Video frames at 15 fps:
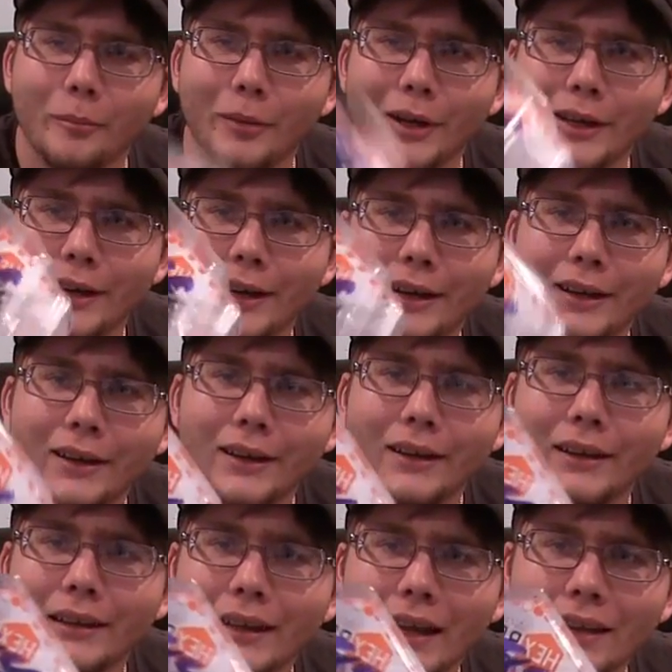But, uh,
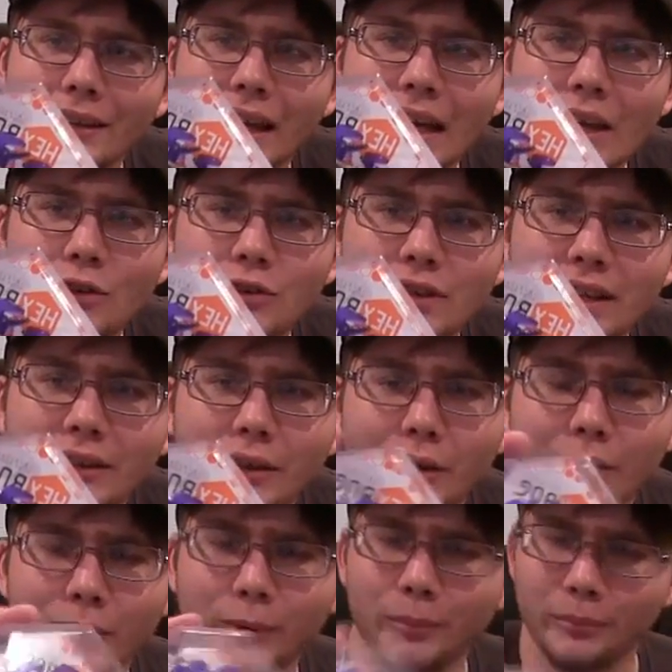yeah, kind of interesting
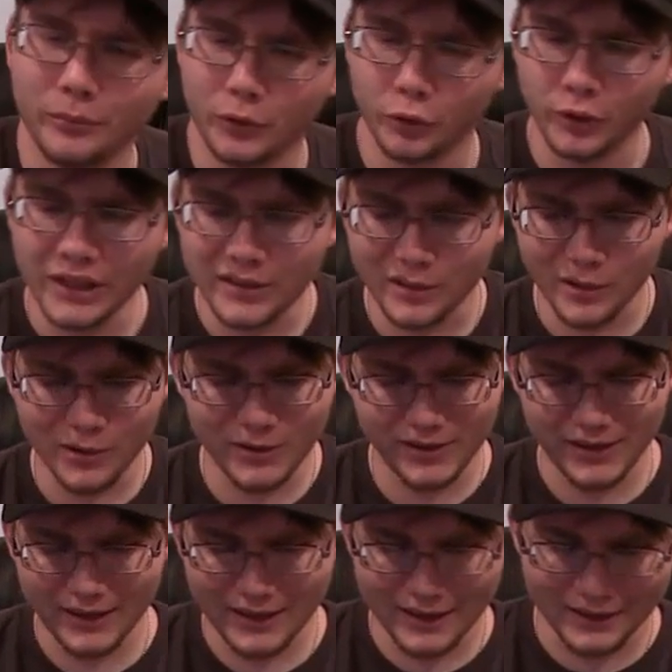little creatures.
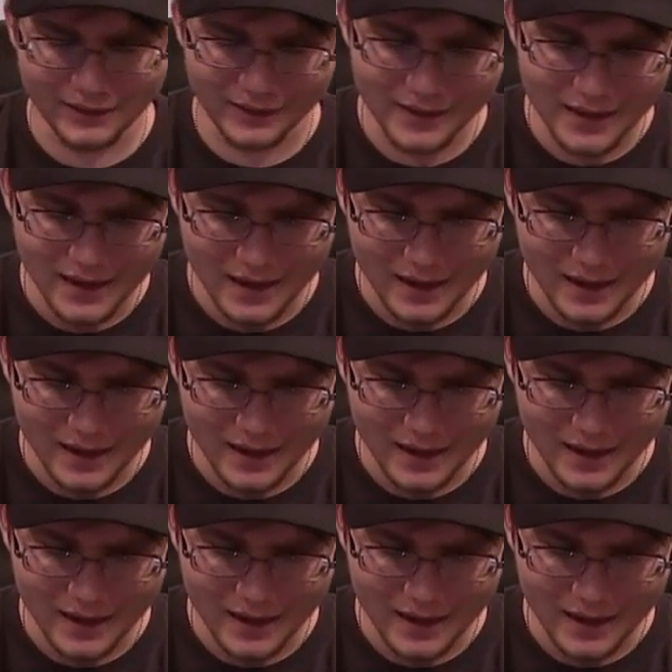They, like,